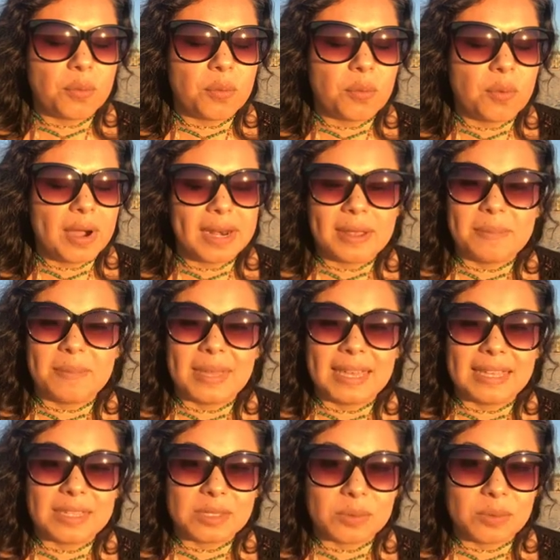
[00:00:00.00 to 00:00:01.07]
what it
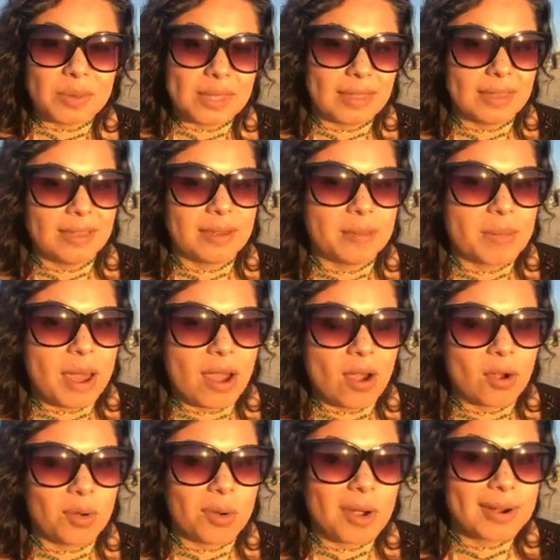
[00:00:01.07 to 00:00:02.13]
means when we think
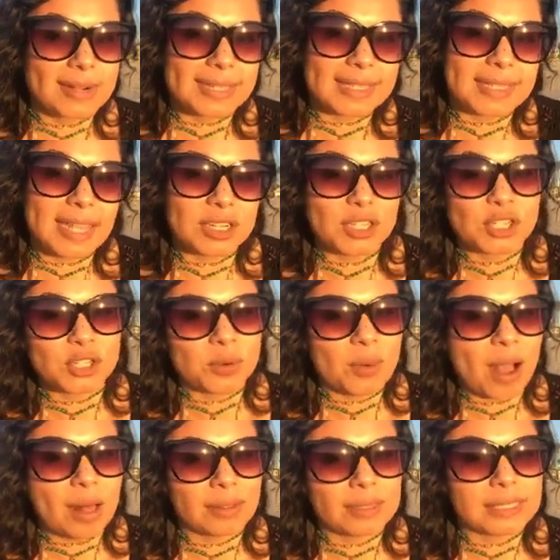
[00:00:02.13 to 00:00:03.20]
about our
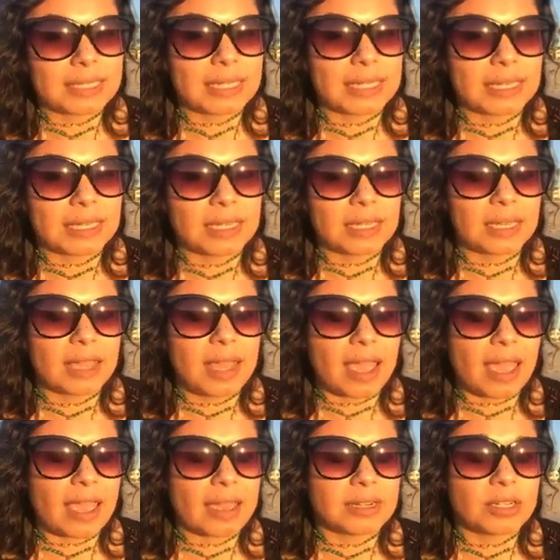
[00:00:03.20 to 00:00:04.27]
sensuality
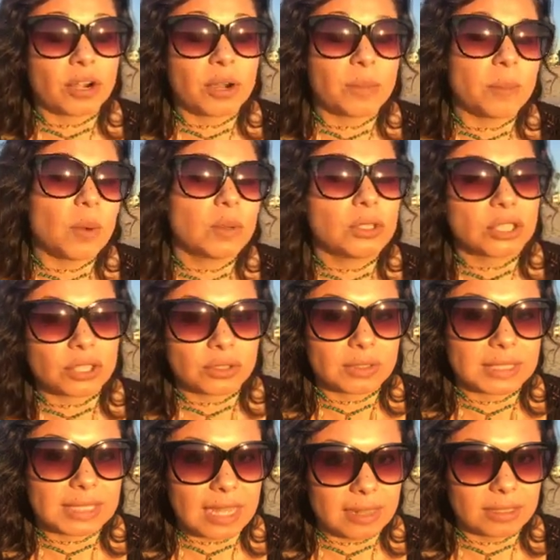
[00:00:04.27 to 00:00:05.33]
and our emotional
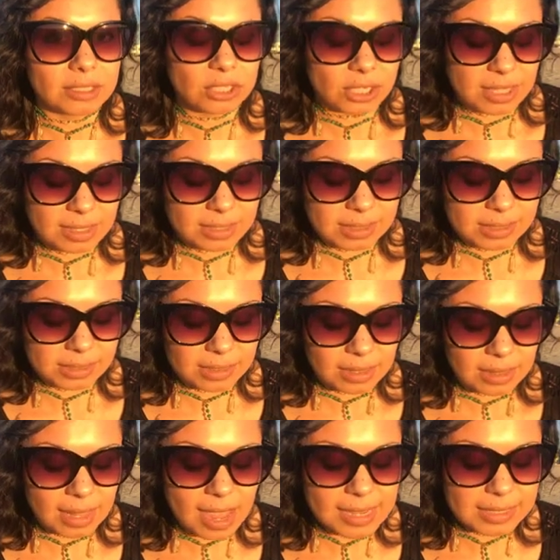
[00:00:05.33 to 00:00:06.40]
intelligence.
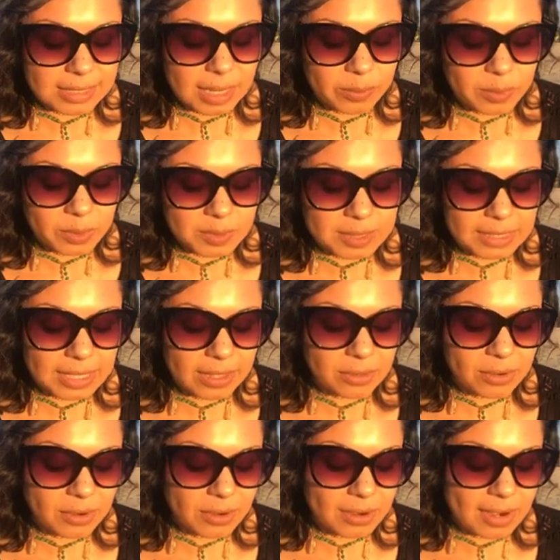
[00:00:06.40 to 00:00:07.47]
And last time we were
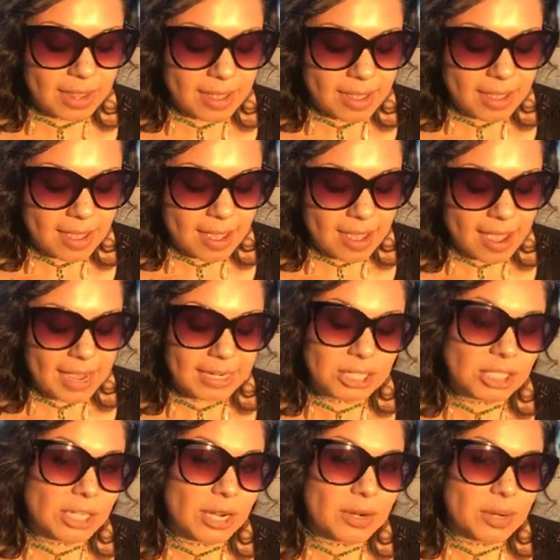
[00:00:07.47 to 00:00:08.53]
together, I
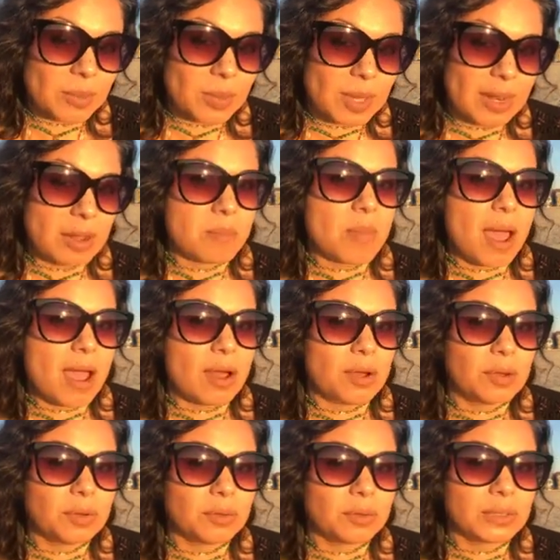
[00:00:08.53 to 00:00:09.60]
shared a bit
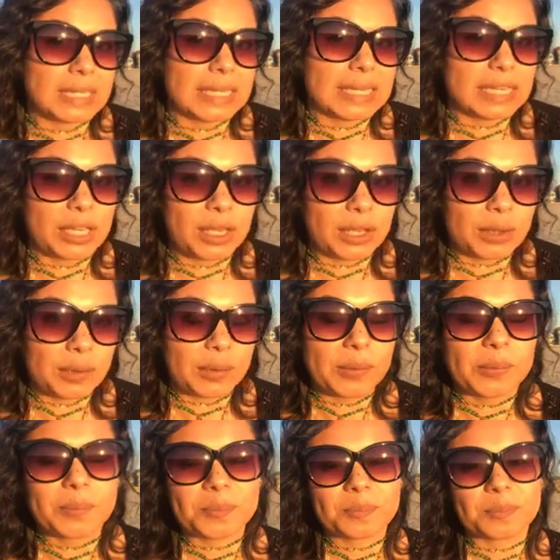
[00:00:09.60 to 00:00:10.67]
about
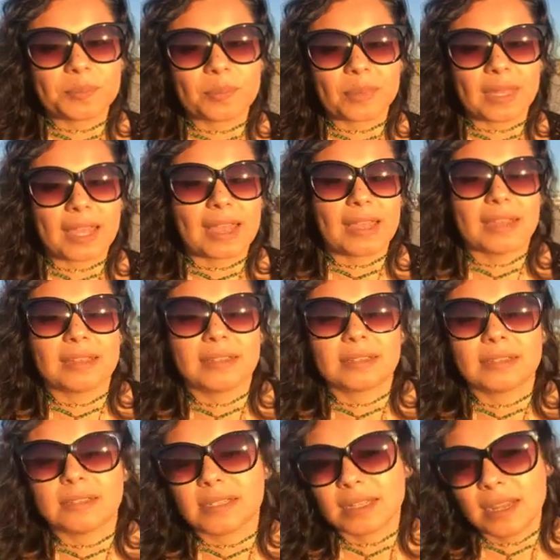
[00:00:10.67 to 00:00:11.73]
EQ
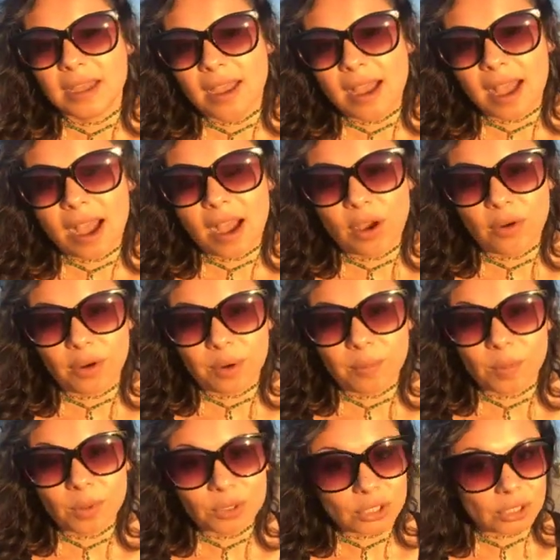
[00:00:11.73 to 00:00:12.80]
and how our
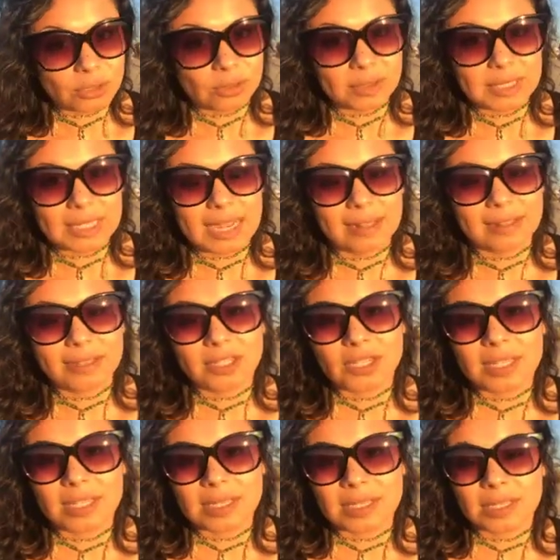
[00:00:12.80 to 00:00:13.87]
emotional
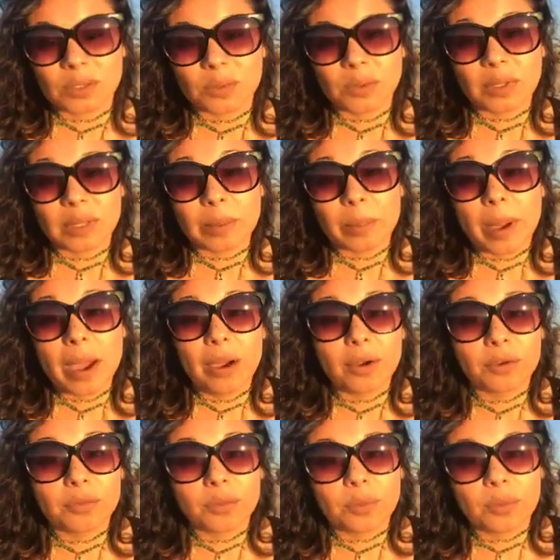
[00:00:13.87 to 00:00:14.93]
intelligence is a really
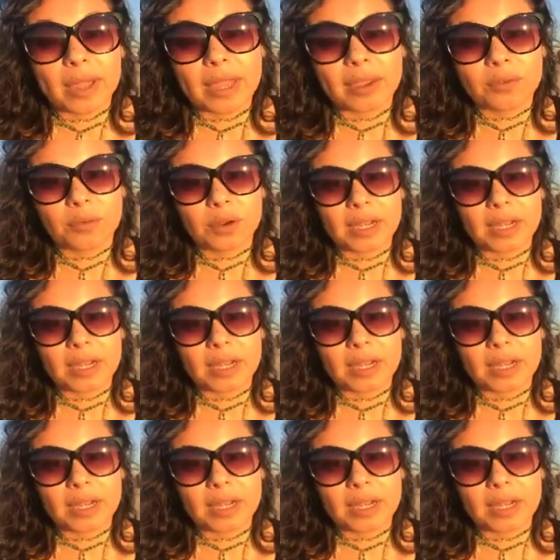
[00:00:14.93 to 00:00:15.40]
powerful way for